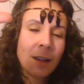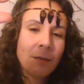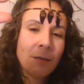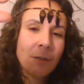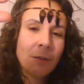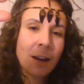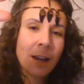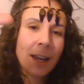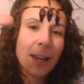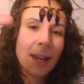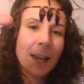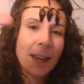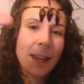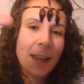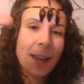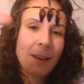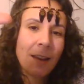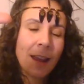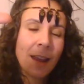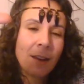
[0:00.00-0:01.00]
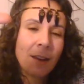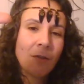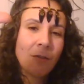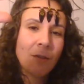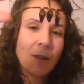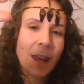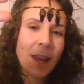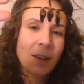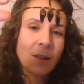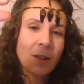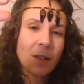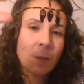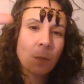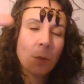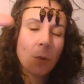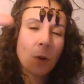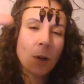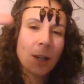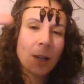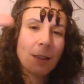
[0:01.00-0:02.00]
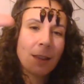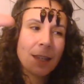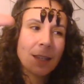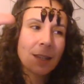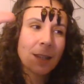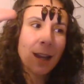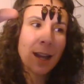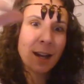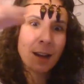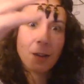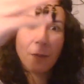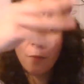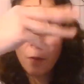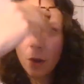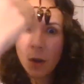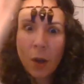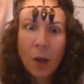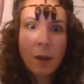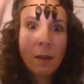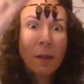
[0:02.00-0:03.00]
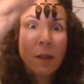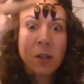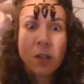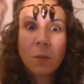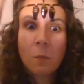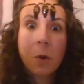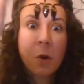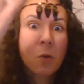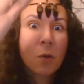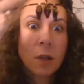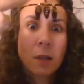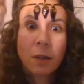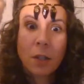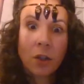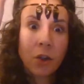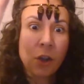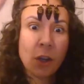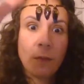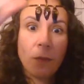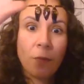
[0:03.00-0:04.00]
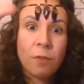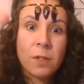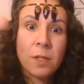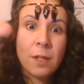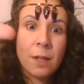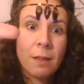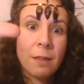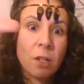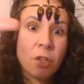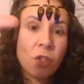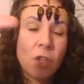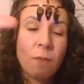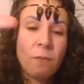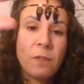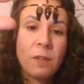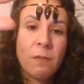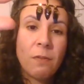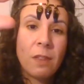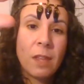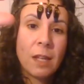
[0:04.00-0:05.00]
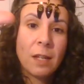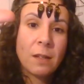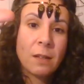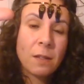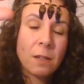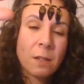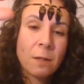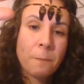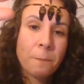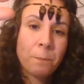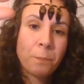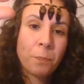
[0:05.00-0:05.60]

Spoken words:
right, and supported this kind of the smoke and the shift of things